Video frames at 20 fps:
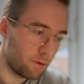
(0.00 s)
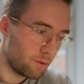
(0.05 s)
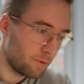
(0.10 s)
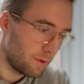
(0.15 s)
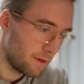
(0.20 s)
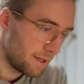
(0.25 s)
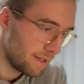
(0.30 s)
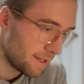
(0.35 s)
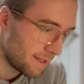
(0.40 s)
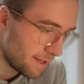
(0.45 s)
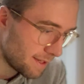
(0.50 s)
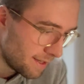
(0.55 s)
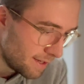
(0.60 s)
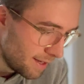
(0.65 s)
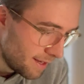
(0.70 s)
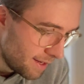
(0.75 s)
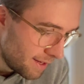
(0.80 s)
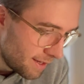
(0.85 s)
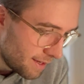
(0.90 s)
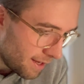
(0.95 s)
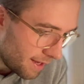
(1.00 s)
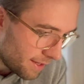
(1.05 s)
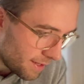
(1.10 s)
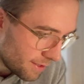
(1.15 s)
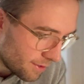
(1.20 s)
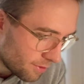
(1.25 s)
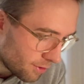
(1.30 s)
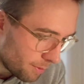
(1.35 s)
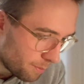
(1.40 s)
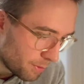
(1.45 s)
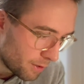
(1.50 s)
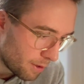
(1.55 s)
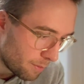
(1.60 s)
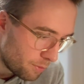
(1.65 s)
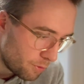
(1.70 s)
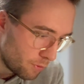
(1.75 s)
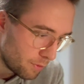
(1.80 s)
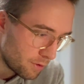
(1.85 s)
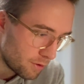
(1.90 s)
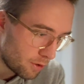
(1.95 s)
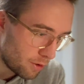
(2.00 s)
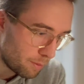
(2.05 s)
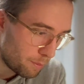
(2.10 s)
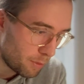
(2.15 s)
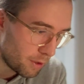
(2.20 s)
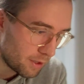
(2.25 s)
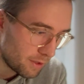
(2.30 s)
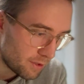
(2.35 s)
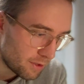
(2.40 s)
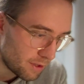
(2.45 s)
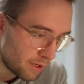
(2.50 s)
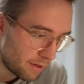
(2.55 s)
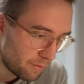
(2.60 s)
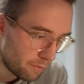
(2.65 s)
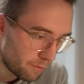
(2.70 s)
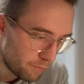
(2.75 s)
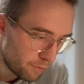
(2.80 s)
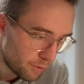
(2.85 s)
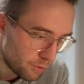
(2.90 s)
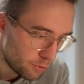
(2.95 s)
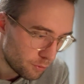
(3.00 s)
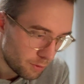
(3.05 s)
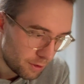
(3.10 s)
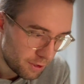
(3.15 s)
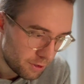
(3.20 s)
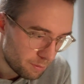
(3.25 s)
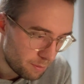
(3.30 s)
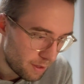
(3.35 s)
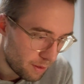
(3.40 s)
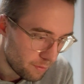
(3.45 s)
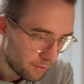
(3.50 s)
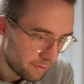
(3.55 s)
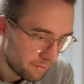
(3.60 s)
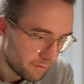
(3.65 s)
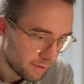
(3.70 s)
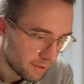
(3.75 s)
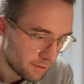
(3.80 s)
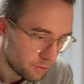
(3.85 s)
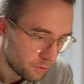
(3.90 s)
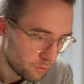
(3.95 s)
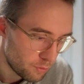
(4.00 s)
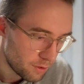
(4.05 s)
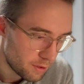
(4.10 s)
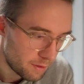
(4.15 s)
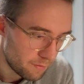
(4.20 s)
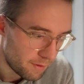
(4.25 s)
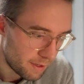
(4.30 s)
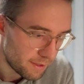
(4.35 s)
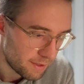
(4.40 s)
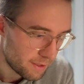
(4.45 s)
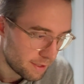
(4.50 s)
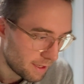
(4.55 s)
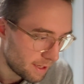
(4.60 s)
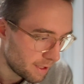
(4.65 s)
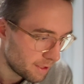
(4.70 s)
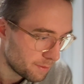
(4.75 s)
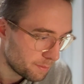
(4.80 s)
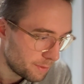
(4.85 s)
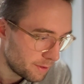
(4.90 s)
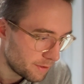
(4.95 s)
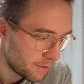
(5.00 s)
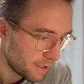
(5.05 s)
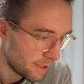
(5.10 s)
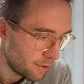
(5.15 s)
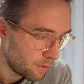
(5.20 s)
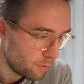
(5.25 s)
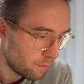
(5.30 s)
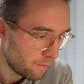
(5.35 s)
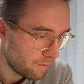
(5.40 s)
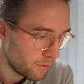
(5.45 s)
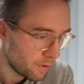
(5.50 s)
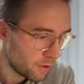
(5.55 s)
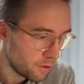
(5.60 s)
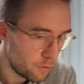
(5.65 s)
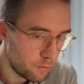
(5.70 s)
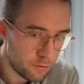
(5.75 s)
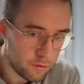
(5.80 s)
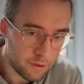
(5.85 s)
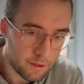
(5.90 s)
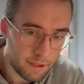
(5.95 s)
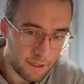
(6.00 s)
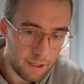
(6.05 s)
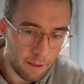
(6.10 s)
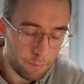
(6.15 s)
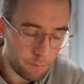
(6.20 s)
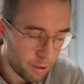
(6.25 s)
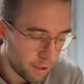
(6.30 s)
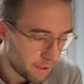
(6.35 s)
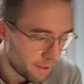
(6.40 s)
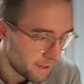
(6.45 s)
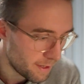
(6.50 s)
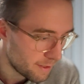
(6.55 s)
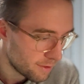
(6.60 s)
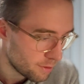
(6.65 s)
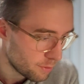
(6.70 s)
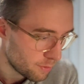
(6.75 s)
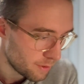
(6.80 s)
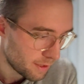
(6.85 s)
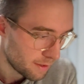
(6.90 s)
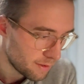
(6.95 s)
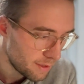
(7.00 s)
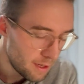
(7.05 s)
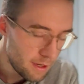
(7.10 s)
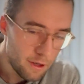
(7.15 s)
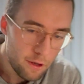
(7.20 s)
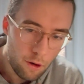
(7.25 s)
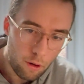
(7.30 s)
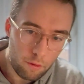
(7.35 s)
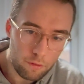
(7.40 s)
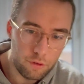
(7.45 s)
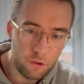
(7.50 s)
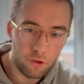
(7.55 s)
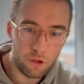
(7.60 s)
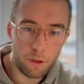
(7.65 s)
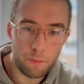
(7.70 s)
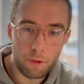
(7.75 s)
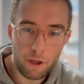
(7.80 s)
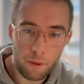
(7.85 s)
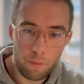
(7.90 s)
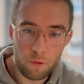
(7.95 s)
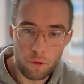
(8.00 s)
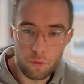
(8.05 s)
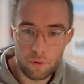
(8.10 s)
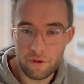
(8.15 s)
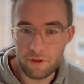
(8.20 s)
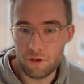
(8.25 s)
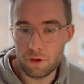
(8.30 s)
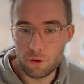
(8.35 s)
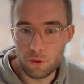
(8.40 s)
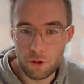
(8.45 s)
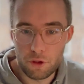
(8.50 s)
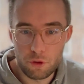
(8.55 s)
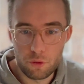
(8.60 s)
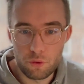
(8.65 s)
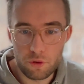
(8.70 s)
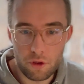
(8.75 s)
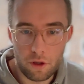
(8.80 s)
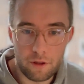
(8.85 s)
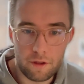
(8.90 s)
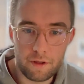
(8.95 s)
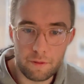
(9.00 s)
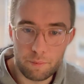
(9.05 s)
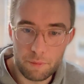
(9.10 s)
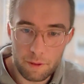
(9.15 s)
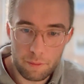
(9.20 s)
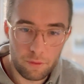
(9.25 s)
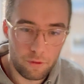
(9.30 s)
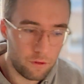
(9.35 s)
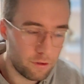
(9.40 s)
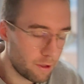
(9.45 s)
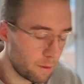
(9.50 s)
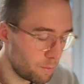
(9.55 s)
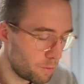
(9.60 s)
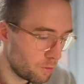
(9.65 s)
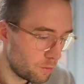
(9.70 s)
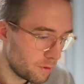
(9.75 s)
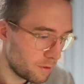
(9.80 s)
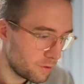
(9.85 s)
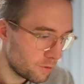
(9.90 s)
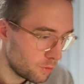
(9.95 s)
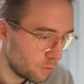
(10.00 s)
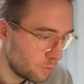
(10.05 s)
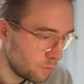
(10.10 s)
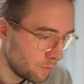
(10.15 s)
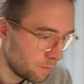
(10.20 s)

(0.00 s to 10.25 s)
and then zombie computers or bots refer to each malware-infected user device that has been taken over for the use in the botnet. So also zombie computers. You could use other people's computers too.